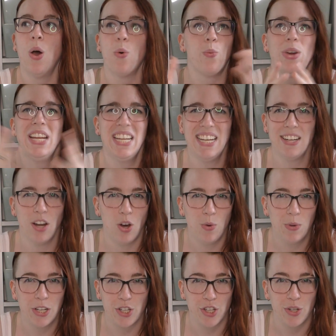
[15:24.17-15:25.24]
We didn't
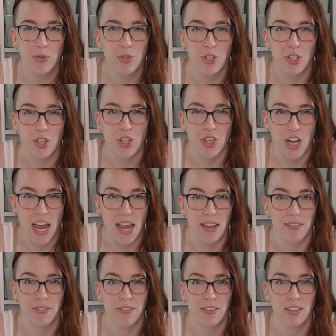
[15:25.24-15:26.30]
always used to
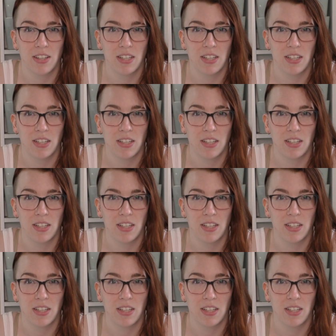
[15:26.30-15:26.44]
shave.